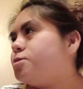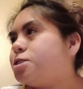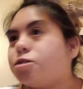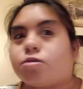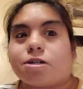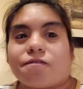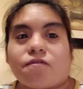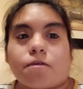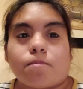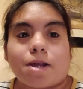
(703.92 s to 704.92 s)
we're still looking
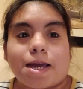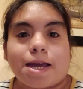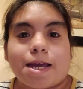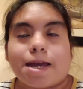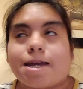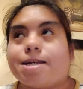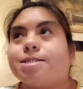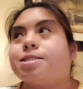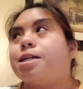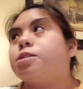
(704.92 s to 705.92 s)
for a
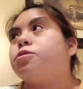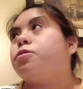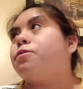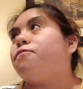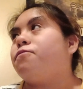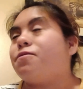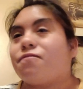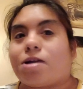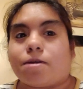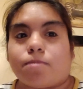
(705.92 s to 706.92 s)
place. And you know, if we
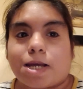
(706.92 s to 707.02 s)
find a